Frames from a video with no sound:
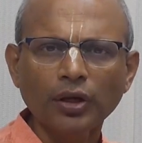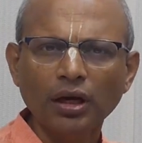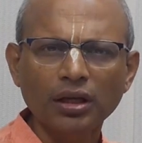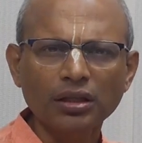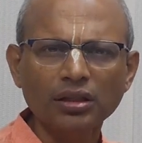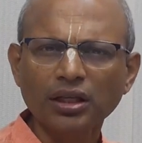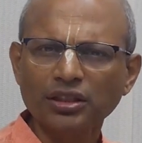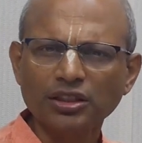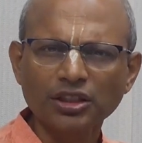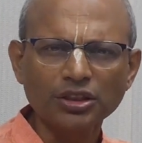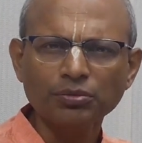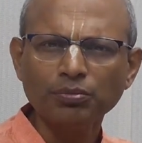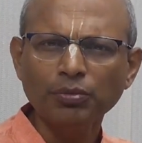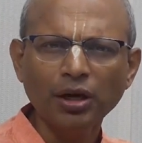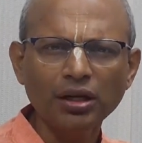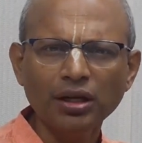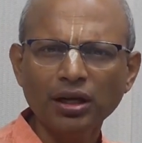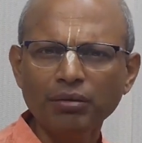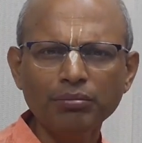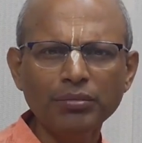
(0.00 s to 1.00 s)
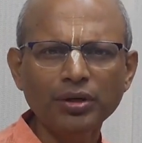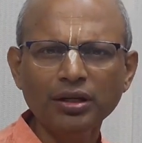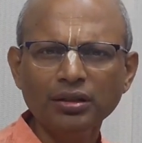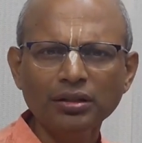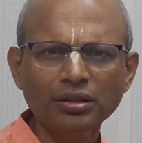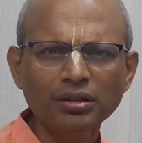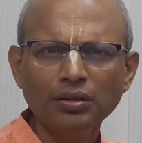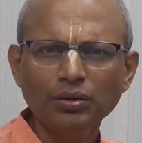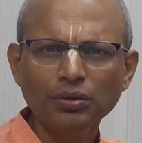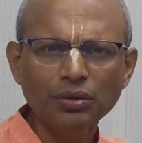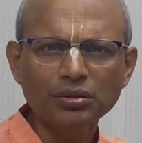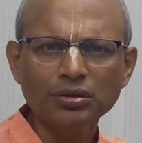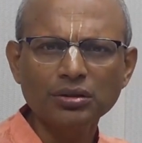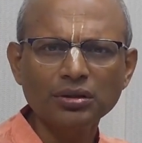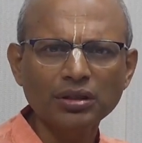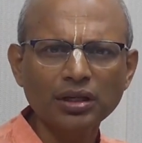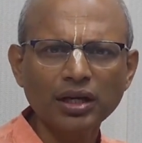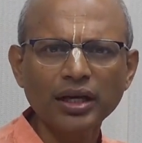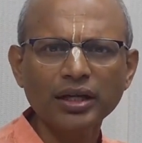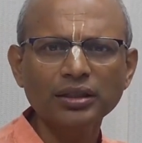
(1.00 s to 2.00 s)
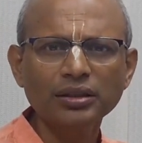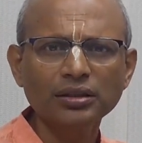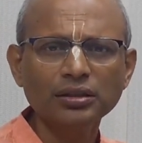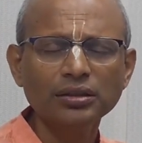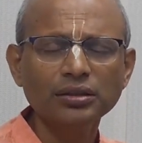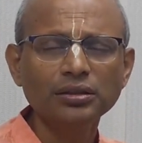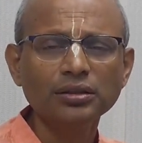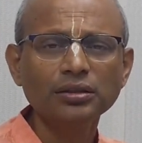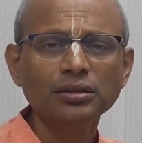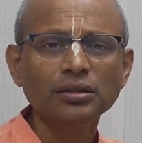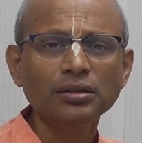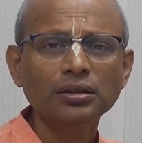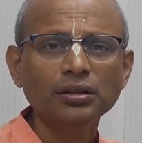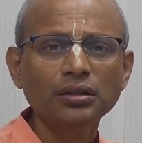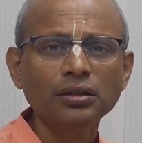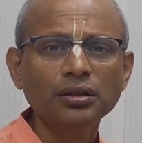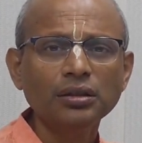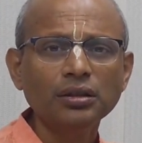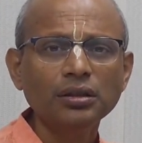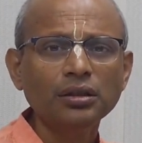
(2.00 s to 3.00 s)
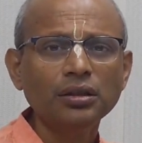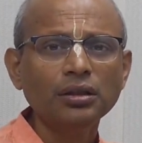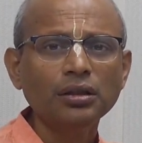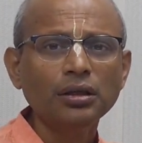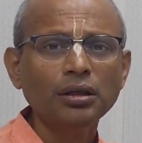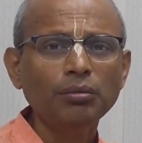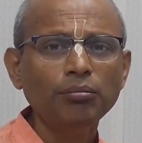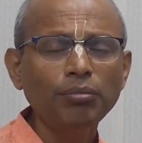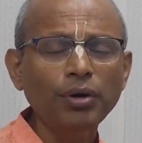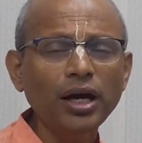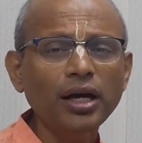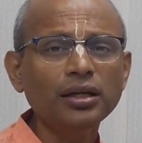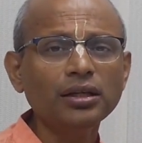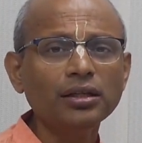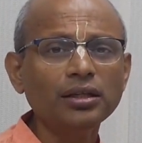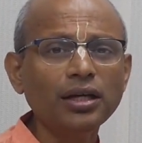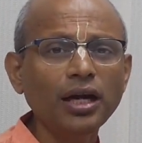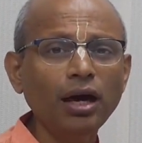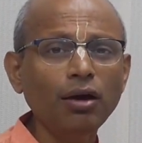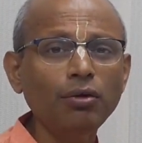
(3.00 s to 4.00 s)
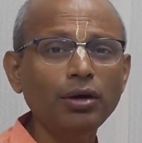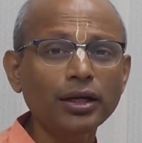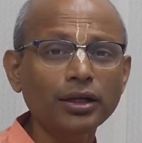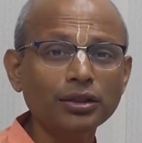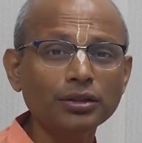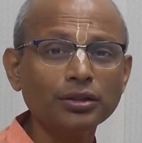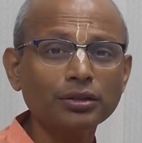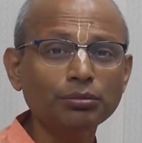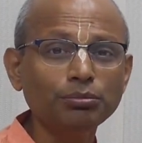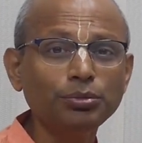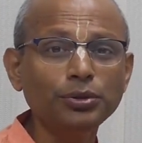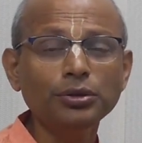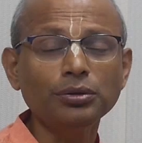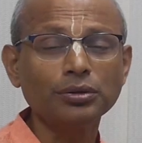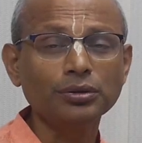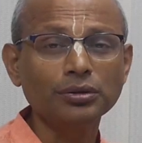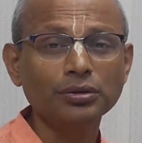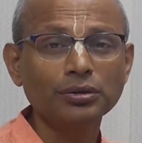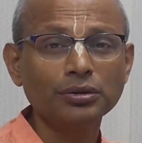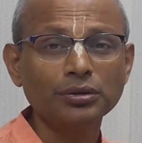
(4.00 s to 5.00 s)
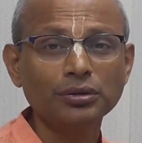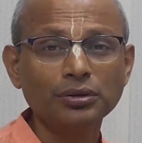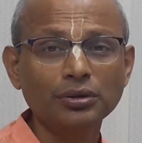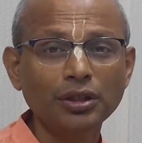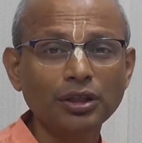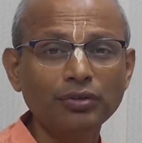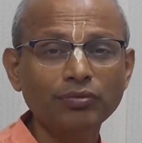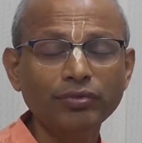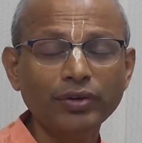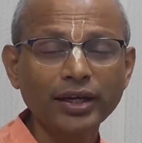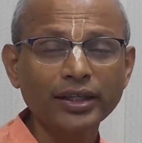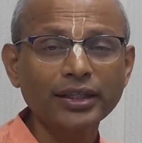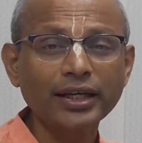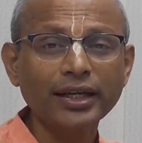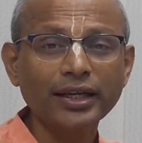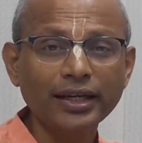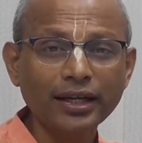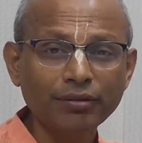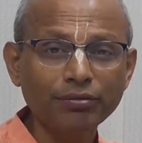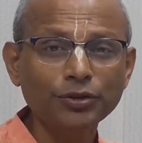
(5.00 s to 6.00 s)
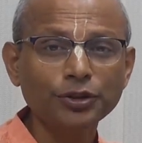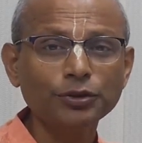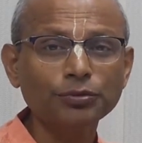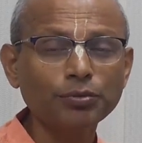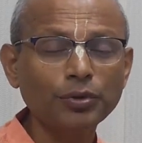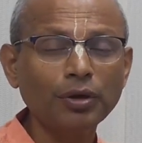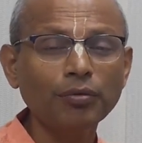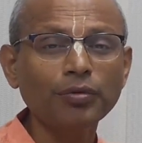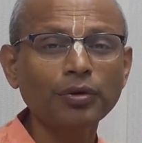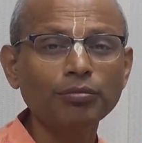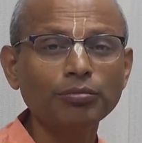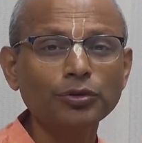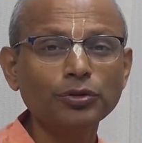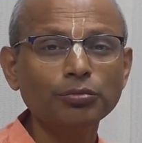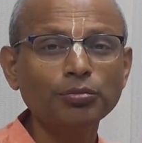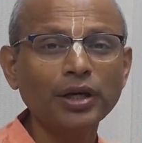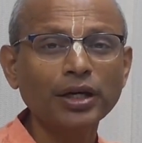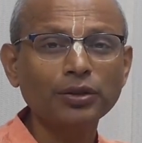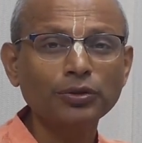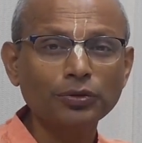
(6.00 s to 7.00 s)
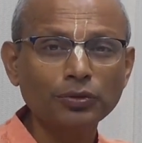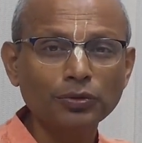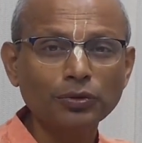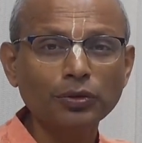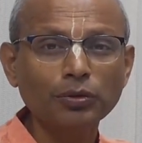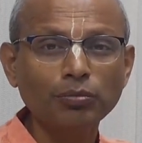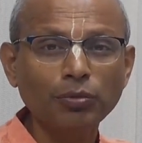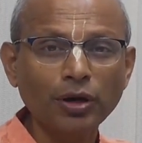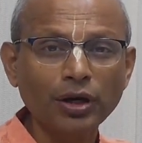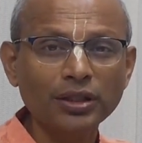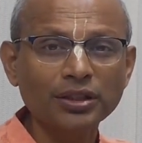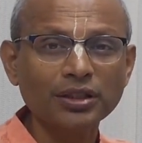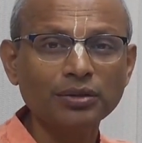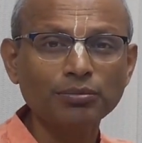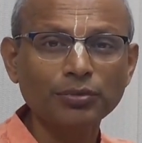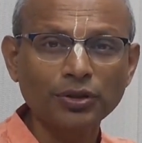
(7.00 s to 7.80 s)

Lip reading: And that's a small number, looks right. But now let us compute. In fact, I gave this problem to my Gurukul boys in